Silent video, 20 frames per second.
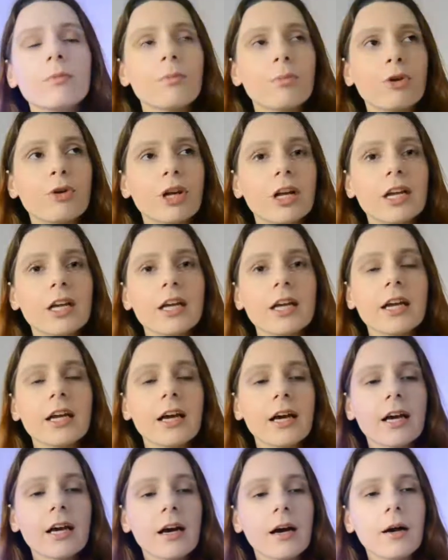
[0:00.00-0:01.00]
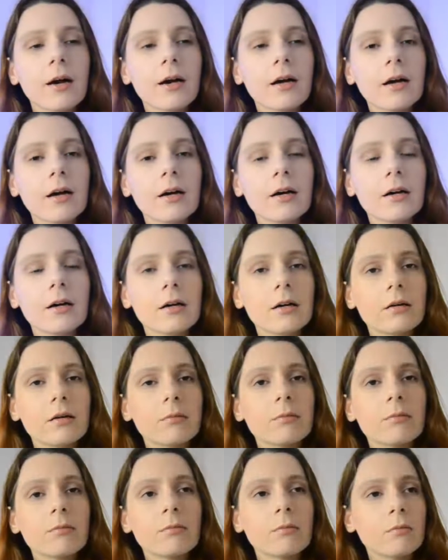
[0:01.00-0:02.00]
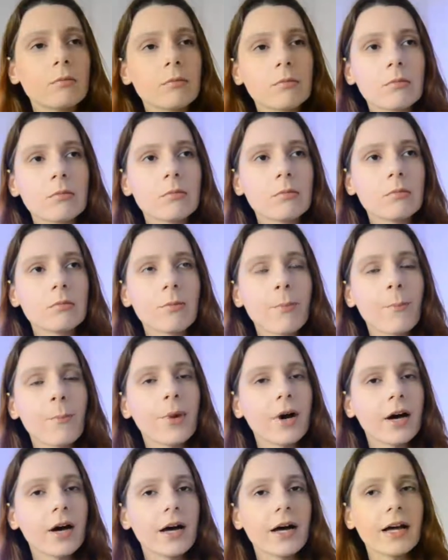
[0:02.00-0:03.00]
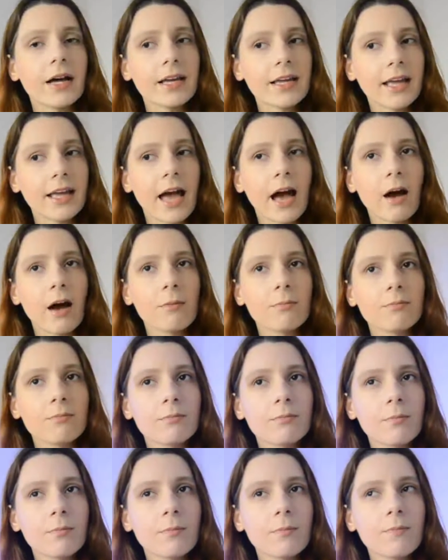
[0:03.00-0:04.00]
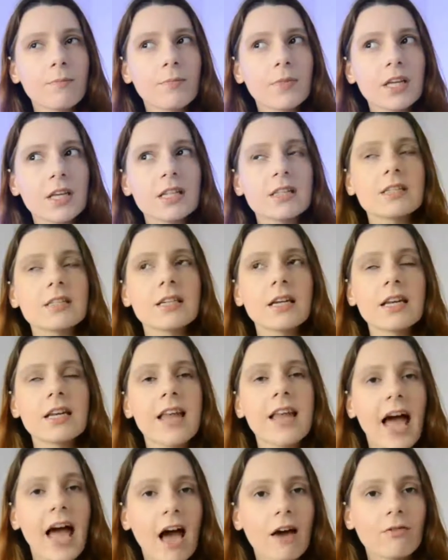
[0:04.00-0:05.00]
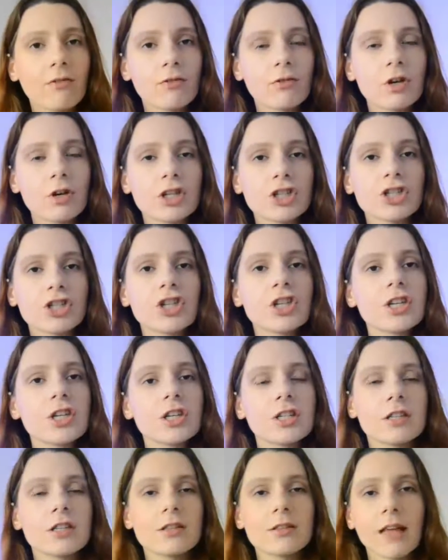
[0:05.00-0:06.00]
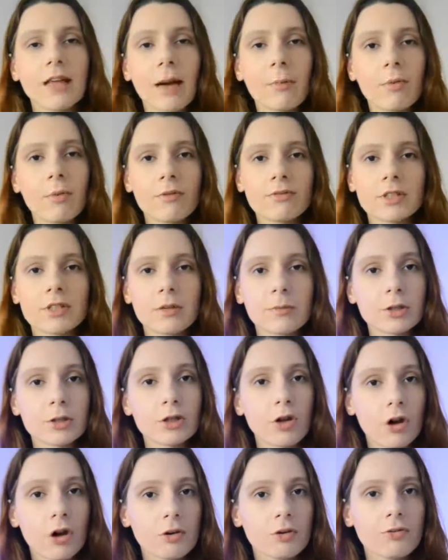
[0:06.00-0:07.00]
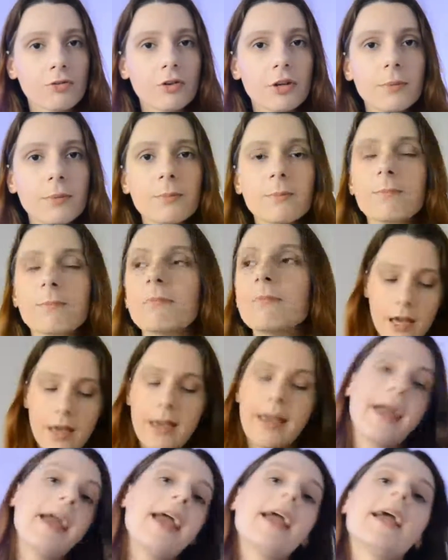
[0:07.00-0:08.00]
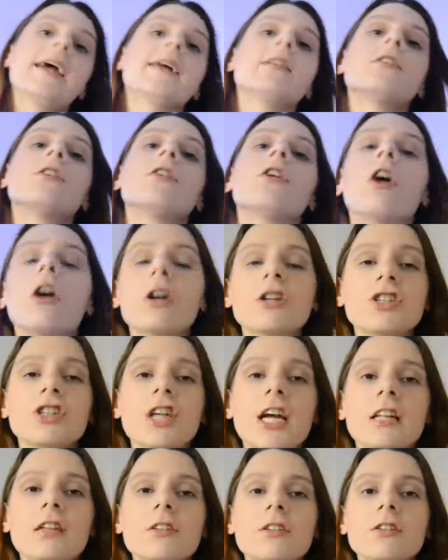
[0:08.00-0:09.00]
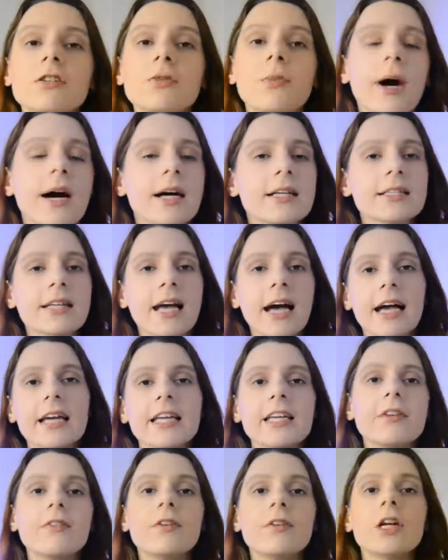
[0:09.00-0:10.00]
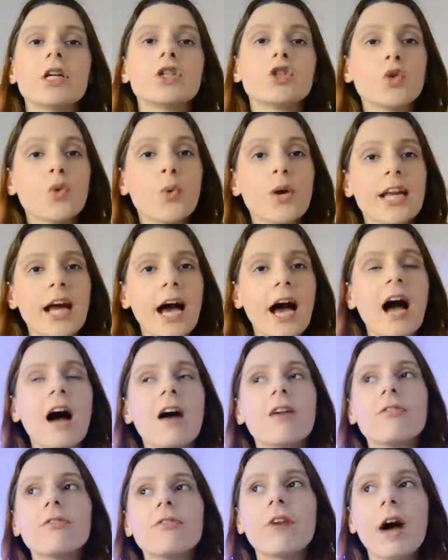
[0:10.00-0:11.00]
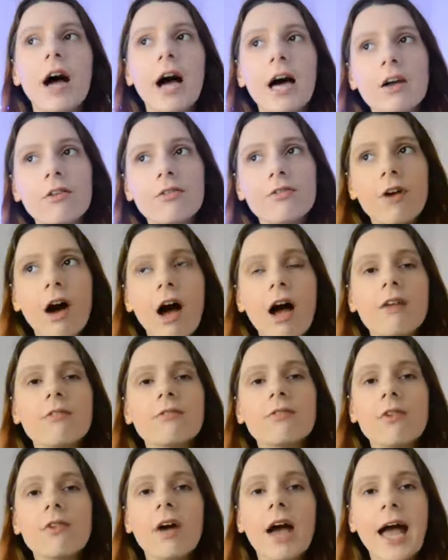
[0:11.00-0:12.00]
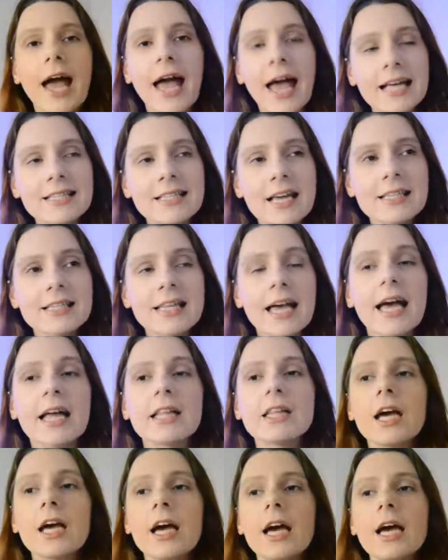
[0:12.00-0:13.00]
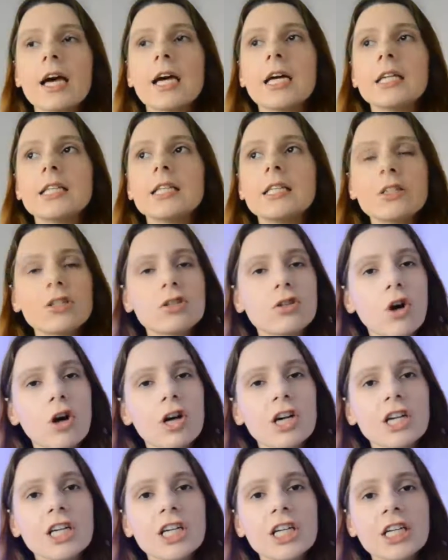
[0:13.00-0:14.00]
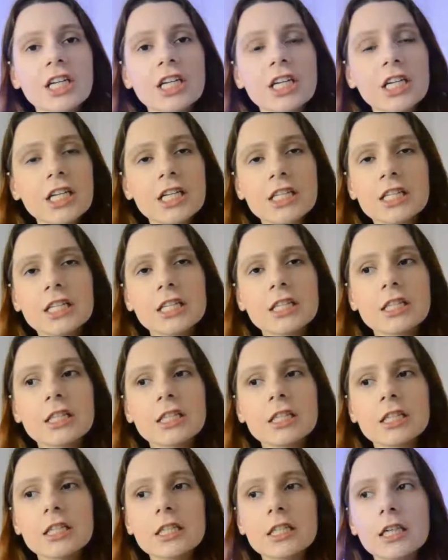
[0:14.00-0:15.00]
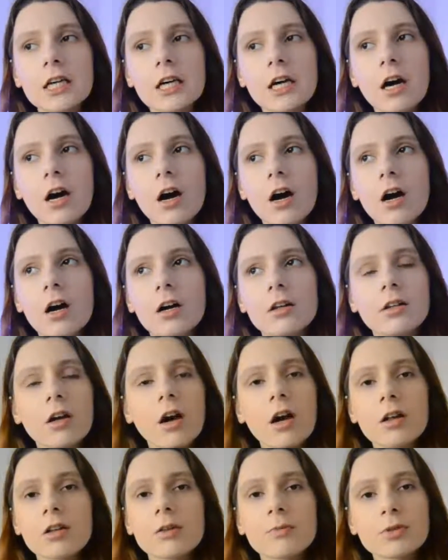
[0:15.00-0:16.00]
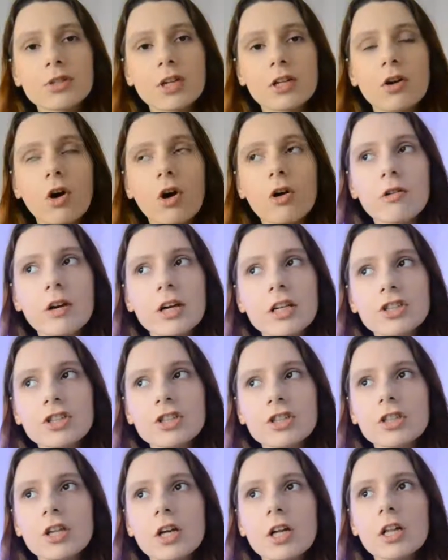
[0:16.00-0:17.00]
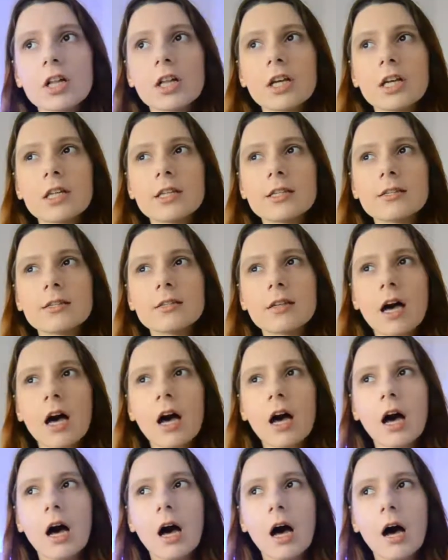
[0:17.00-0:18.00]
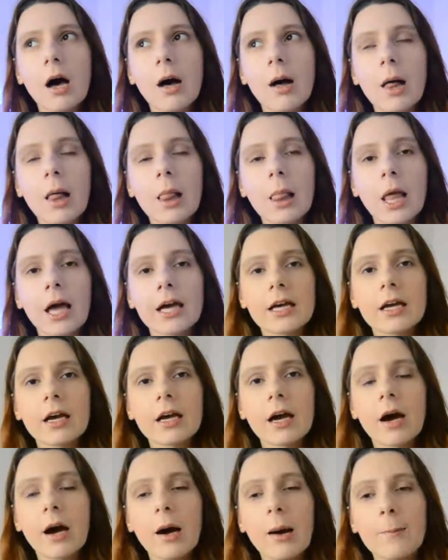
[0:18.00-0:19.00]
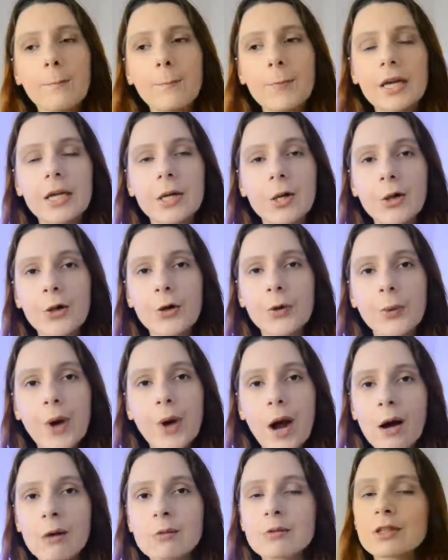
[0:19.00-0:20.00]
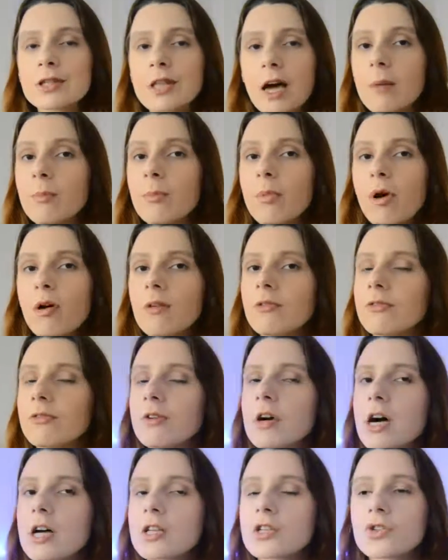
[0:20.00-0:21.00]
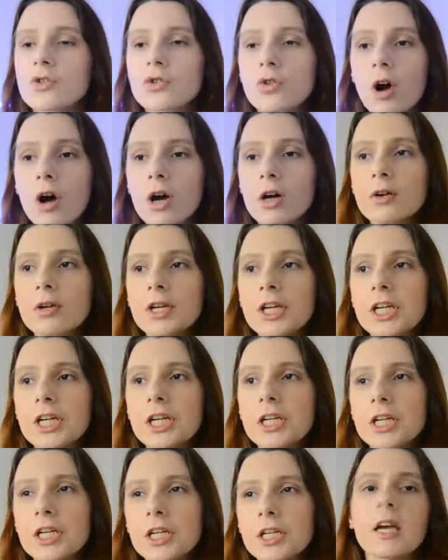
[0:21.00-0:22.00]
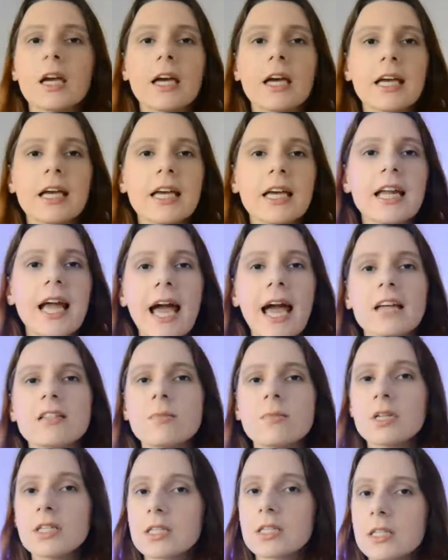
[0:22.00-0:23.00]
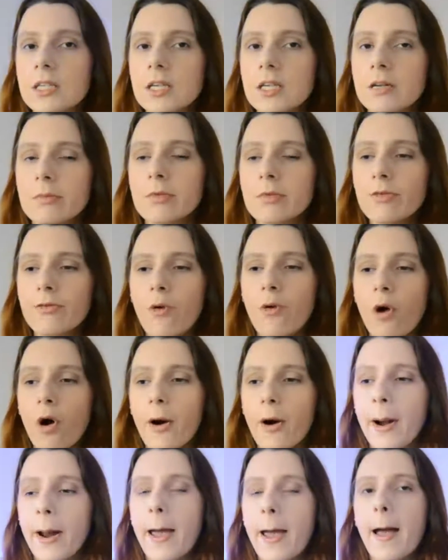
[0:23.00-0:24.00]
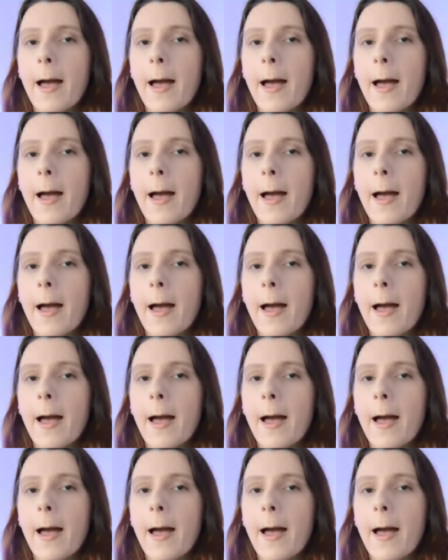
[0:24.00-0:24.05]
pretty, but yeah, it's an average type of cinematography. And originality wise, I give it a 2.5 out of 5. As I said, this story isn't 100% original, it's like a middle ground type of story. It has been seen before,